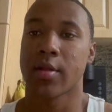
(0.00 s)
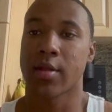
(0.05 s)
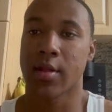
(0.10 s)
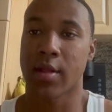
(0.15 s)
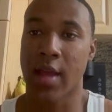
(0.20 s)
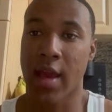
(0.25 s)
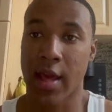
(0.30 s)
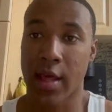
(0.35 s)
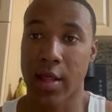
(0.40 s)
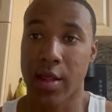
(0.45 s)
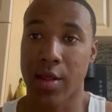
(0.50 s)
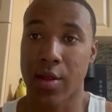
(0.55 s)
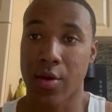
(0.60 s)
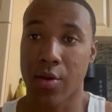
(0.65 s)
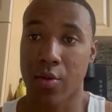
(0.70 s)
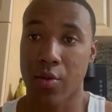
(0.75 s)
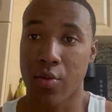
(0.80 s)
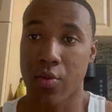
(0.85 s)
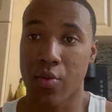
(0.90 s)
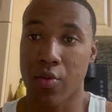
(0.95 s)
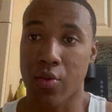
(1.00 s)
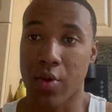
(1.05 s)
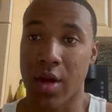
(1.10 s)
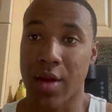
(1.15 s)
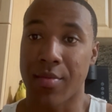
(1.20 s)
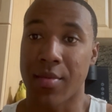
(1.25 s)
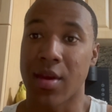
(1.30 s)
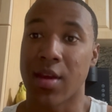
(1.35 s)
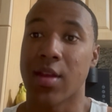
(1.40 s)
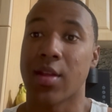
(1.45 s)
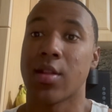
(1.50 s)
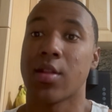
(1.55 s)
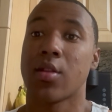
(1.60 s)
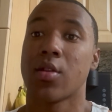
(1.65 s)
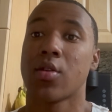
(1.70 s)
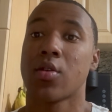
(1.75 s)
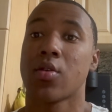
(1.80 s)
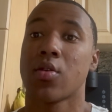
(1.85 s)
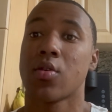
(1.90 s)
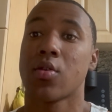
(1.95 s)
That's what I mean
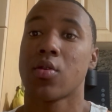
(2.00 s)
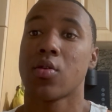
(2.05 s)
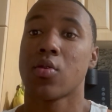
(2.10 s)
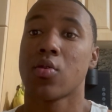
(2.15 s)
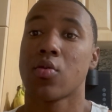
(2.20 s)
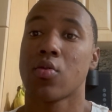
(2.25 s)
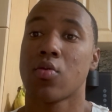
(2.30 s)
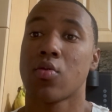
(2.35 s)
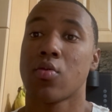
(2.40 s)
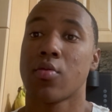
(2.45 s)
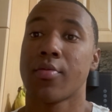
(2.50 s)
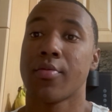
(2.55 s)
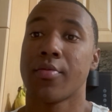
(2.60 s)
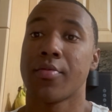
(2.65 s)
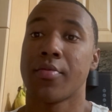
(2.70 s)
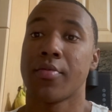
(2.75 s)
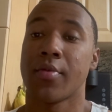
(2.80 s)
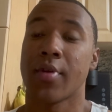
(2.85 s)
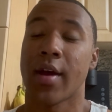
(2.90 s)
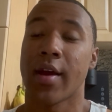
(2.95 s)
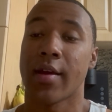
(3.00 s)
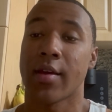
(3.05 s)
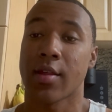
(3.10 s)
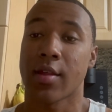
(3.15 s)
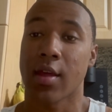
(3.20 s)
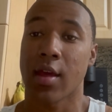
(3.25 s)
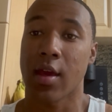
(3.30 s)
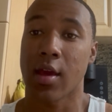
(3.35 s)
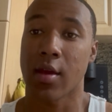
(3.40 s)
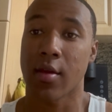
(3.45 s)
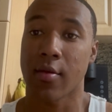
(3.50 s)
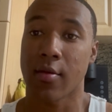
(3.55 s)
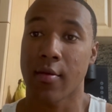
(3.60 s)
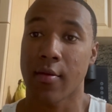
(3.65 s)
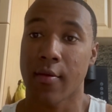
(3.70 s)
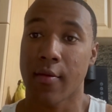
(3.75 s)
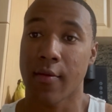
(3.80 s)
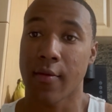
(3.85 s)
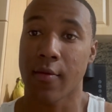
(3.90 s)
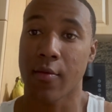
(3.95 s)
when I say,
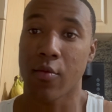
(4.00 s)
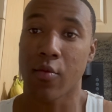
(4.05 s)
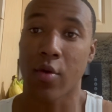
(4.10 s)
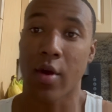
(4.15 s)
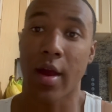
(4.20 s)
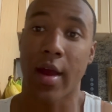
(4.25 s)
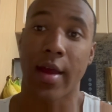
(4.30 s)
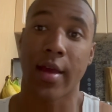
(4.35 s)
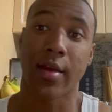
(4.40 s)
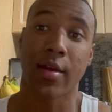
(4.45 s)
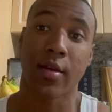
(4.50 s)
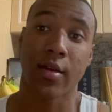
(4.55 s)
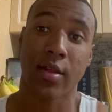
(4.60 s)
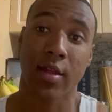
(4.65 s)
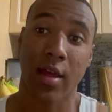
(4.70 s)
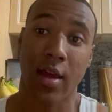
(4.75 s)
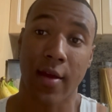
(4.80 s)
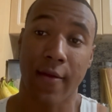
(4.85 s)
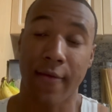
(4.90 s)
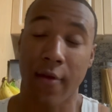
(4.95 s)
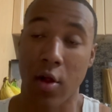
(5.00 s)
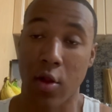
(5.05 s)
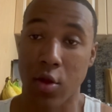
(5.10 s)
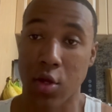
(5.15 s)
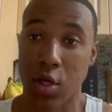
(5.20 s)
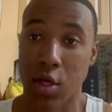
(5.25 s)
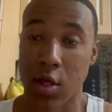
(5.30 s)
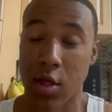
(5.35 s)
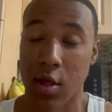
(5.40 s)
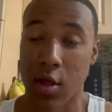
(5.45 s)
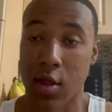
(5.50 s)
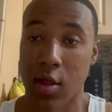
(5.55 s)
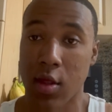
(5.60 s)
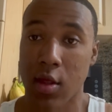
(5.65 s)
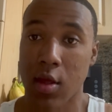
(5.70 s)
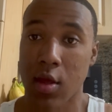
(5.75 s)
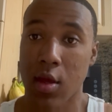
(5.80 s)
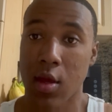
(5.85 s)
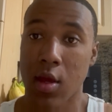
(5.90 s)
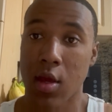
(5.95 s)
when I say follow Jesus.
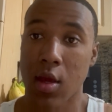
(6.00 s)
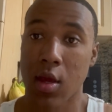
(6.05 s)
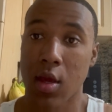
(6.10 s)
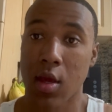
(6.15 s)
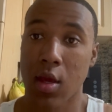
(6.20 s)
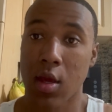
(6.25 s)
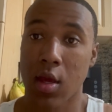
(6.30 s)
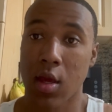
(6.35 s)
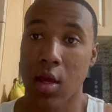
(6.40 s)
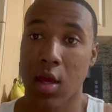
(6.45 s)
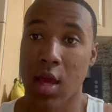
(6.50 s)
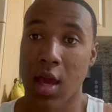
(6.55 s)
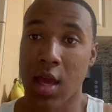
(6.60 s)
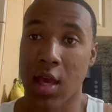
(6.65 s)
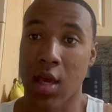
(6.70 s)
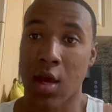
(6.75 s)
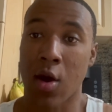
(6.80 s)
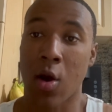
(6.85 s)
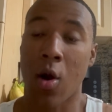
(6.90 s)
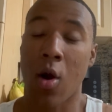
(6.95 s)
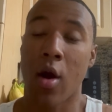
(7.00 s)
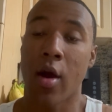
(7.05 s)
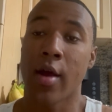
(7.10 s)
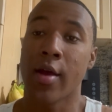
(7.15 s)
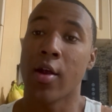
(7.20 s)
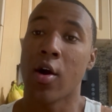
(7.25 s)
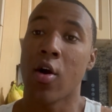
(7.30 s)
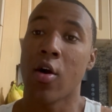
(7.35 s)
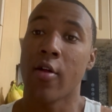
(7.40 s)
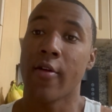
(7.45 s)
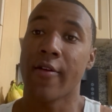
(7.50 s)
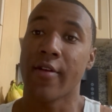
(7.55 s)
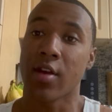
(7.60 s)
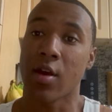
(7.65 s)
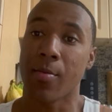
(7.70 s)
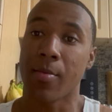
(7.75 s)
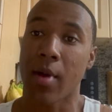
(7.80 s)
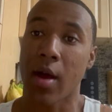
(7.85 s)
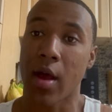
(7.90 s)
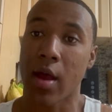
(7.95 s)
And, and all of it
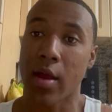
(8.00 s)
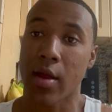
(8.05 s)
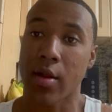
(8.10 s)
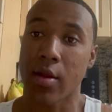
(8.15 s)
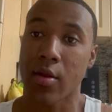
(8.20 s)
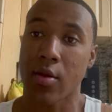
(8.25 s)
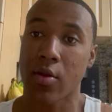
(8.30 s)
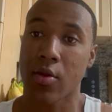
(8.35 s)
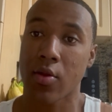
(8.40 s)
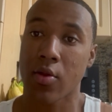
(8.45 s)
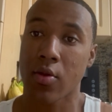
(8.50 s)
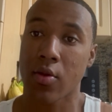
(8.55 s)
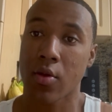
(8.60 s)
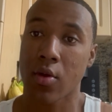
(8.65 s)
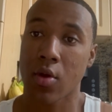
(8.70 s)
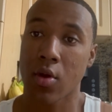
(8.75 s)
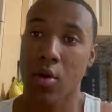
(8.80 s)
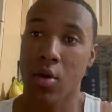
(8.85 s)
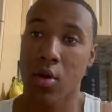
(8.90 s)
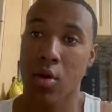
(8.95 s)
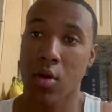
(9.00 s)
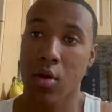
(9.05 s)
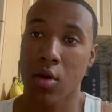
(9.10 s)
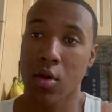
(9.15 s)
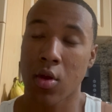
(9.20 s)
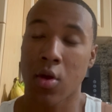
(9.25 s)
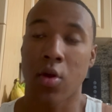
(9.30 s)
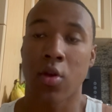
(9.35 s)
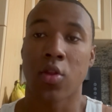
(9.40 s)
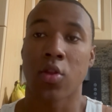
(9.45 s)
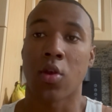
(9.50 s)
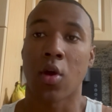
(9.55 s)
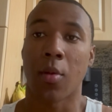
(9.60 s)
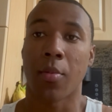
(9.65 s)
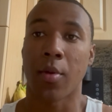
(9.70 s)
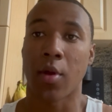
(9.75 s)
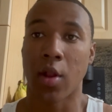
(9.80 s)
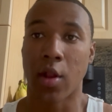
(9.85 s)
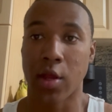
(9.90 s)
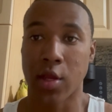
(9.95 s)
combined. Don't
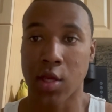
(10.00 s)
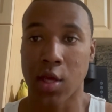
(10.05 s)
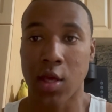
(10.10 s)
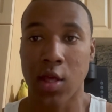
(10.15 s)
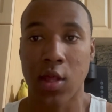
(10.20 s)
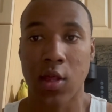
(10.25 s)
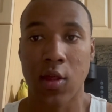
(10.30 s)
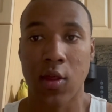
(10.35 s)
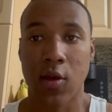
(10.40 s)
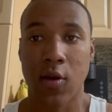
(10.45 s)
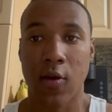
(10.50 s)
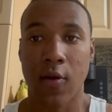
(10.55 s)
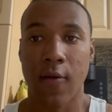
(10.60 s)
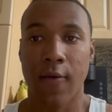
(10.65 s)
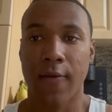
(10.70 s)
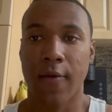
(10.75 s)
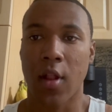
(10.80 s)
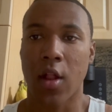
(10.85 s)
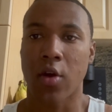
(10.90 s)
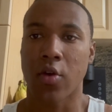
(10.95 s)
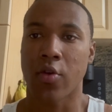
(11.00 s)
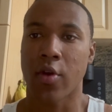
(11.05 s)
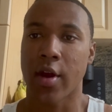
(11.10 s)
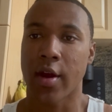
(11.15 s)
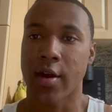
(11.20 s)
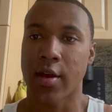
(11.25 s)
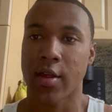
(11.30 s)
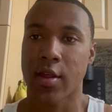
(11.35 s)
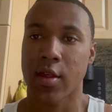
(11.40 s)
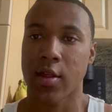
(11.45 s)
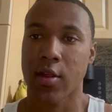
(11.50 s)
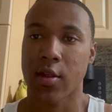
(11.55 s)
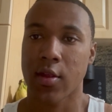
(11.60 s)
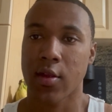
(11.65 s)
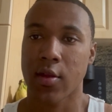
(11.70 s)
be religious, follow Christ.